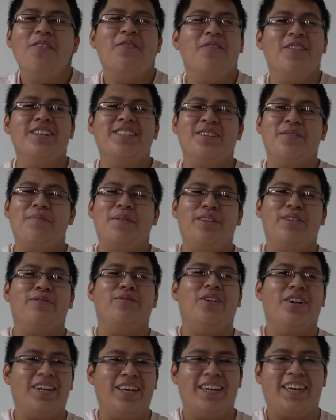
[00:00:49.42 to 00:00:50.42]
for some
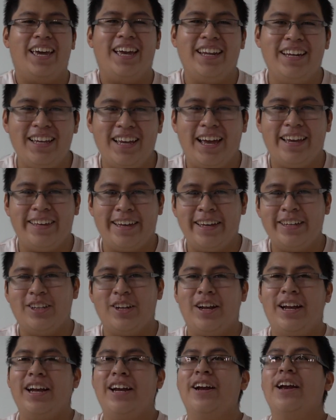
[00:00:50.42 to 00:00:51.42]
motherfucking candy. I yanked
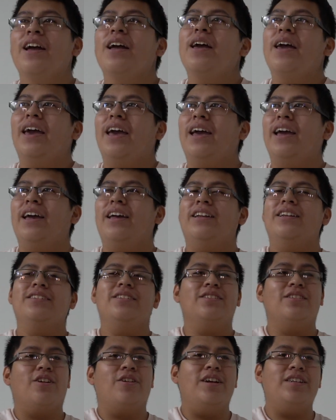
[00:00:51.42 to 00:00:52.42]
her hair. And this
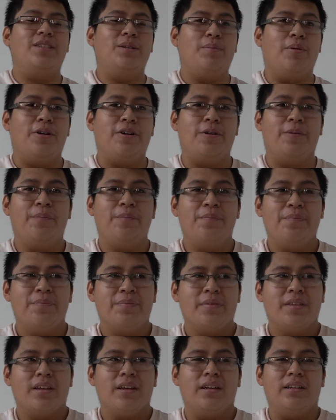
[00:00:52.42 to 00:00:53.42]
is the crazy part.
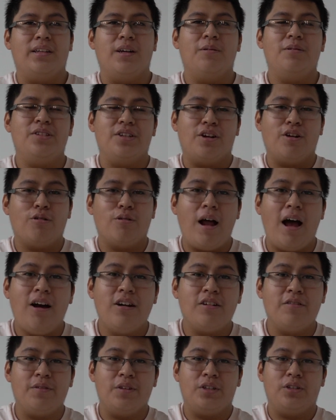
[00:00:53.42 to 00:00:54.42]
There was a
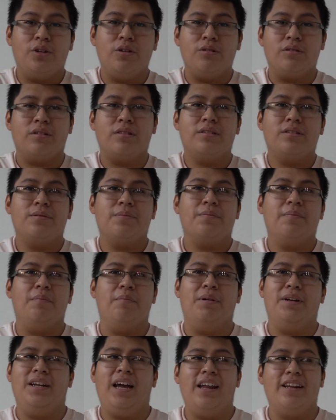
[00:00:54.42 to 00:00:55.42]
crowd of adults,
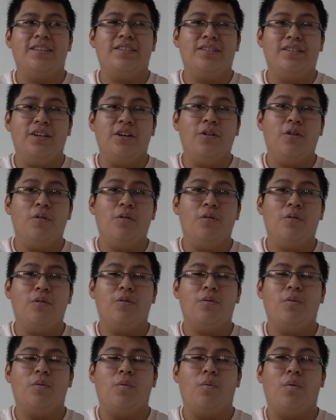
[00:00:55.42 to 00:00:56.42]
but not a single
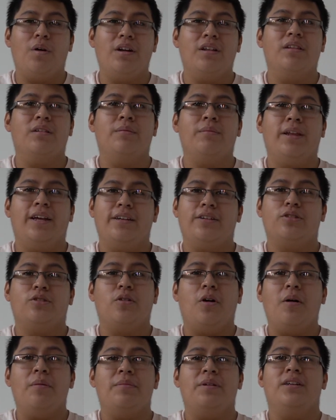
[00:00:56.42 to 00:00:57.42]
one of them, like,
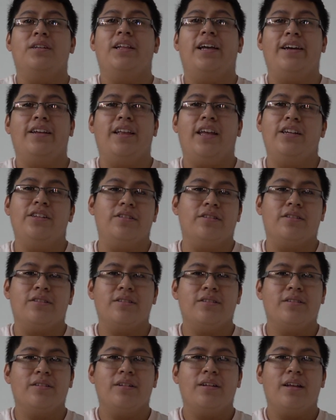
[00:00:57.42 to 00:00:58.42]
saw me. Like,
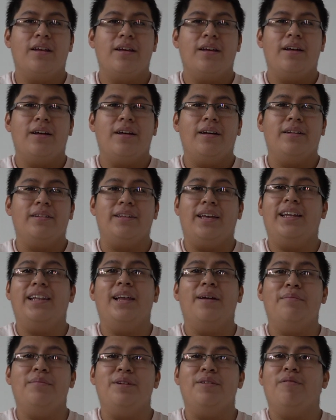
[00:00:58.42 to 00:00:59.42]
they
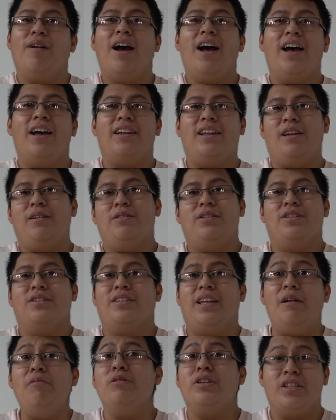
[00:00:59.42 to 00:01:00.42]
let me ride.
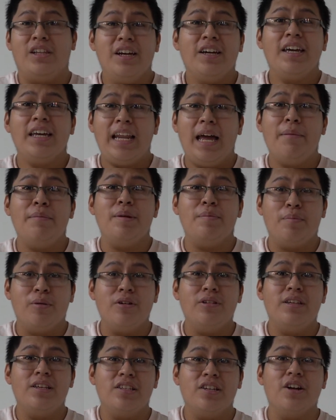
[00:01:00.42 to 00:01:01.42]
They was looking at me
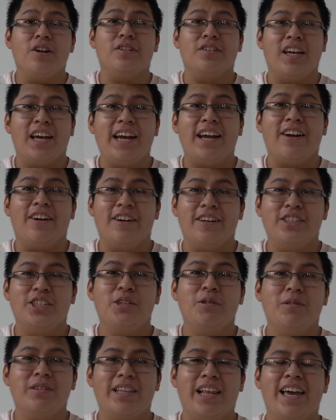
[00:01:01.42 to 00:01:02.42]
pull this girl's hair, and she
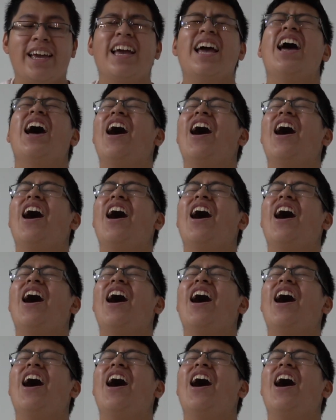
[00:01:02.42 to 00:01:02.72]
was like,